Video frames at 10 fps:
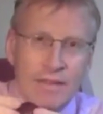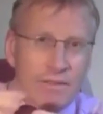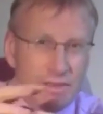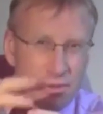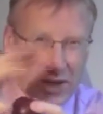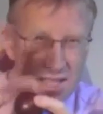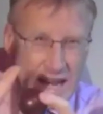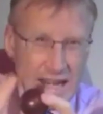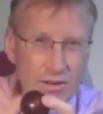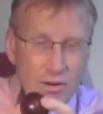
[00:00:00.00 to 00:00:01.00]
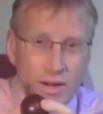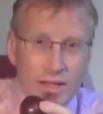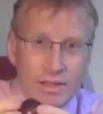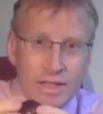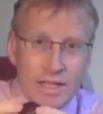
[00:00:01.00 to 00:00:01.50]
If it's very tender
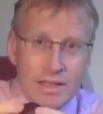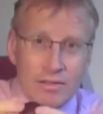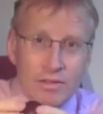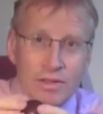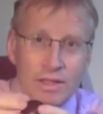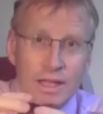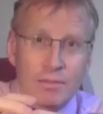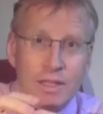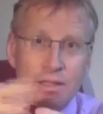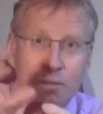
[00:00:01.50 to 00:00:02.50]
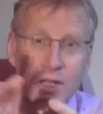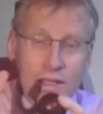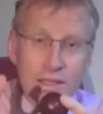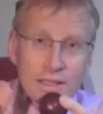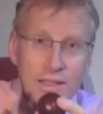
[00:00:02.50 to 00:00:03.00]
around the testicle, you can get
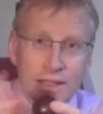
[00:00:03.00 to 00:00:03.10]
epididymitis,